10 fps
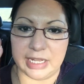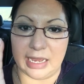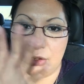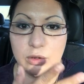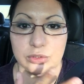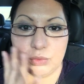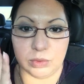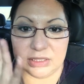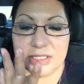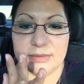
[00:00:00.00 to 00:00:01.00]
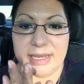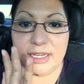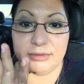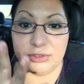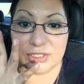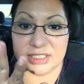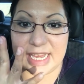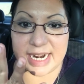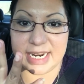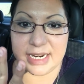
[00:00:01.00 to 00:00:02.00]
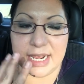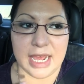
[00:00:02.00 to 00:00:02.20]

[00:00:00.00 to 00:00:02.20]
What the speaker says: that goes with this makeup to set it,